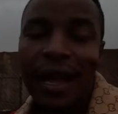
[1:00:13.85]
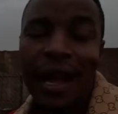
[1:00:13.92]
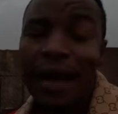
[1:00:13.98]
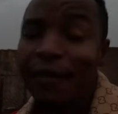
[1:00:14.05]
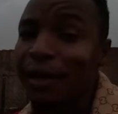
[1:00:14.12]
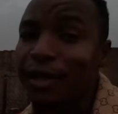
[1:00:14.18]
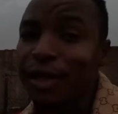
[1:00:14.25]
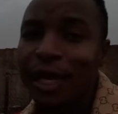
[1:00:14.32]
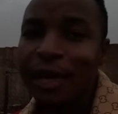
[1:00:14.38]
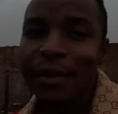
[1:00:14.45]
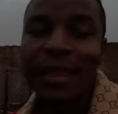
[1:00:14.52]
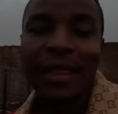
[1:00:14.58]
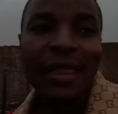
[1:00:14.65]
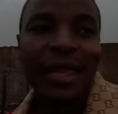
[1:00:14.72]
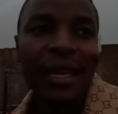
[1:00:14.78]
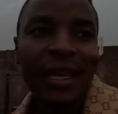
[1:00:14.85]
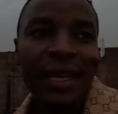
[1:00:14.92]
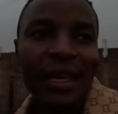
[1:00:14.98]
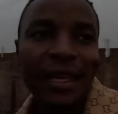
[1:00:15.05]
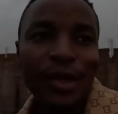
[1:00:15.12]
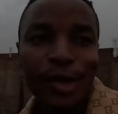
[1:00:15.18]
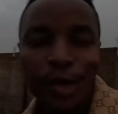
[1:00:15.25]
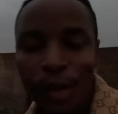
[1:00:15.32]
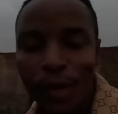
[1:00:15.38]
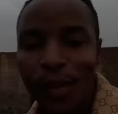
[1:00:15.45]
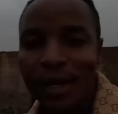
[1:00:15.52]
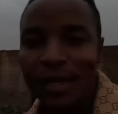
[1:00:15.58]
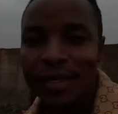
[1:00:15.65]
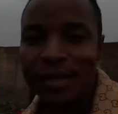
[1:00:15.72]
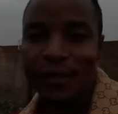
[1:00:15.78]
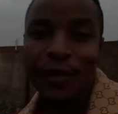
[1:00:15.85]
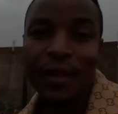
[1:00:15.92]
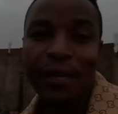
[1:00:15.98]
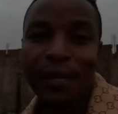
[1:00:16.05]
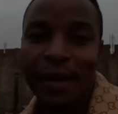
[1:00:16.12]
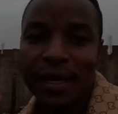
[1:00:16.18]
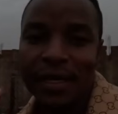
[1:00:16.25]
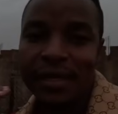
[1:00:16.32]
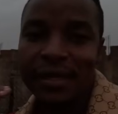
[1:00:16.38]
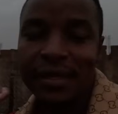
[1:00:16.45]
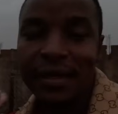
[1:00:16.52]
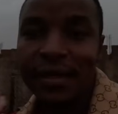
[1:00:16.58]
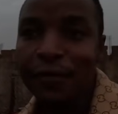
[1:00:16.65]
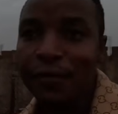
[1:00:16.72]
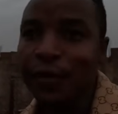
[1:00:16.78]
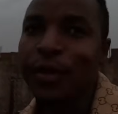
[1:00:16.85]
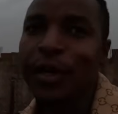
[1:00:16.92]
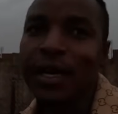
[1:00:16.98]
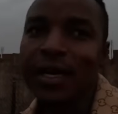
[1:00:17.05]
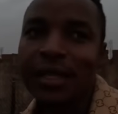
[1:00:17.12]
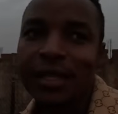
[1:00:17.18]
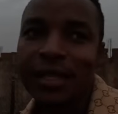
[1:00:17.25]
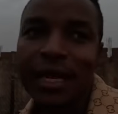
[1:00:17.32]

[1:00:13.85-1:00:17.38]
I've actually been thinking so much for the past few days.